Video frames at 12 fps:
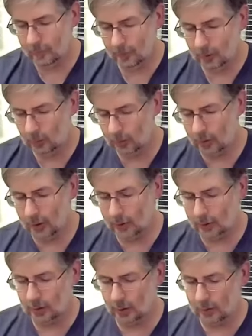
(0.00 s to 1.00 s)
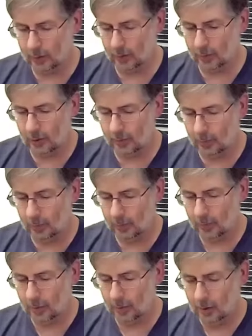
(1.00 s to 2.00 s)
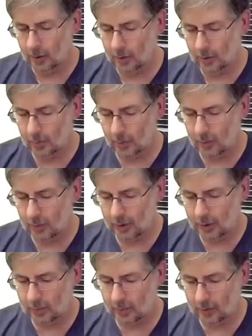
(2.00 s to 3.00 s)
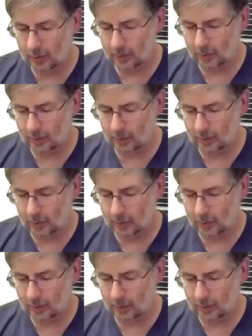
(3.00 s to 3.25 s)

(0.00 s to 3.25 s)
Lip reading: And we'll go ahead and cut ourselves off a small slice of this.